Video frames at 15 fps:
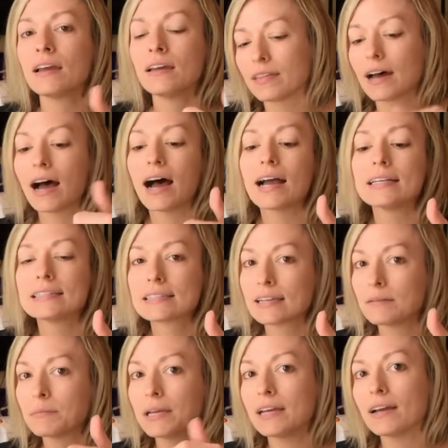the eyes
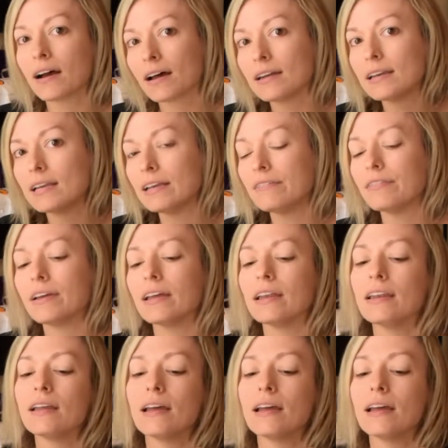can be uneven,